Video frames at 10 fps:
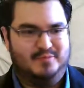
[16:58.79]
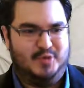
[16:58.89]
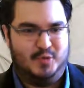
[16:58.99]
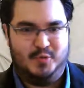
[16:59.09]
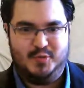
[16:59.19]

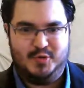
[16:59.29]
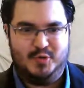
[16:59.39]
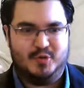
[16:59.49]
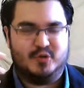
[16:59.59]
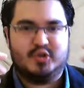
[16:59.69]

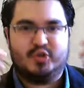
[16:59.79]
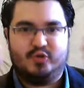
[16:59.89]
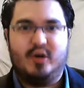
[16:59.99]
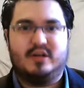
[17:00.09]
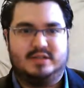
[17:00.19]
you
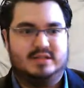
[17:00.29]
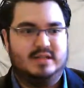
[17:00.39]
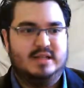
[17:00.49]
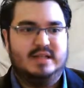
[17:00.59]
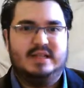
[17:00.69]
construct
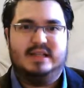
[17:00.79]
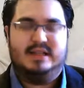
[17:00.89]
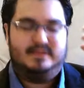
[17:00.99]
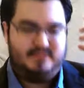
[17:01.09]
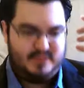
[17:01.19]

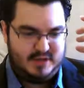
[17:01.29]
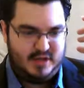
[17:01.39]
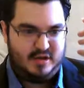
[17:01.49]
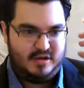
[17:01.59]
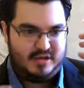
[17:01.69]

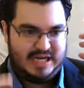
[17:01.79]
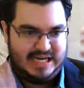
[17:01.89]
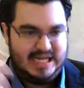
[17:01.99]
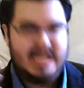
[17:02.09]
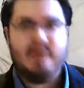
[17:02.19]
a
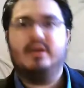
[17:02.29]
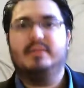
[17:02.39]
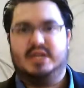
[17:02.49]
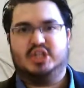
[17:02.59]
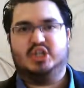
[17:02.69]
clear
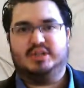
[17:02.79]
image